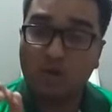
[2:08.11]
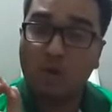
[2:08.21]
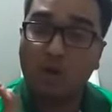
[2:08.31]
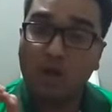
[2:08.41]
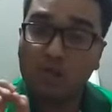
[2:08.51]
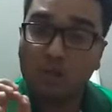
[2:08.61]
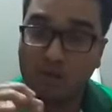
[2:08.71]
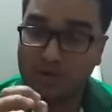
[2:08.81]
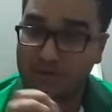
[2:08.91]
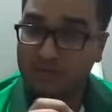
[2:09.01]
all
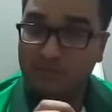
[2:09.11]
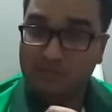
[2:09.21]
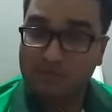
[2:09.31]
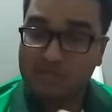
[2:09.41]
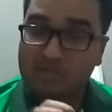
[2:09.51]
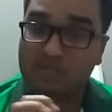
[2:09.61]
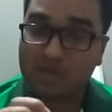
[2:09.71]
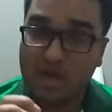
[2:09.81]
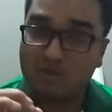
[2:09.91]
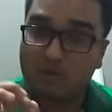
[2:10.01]
political parties
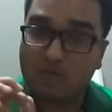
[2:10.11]
try to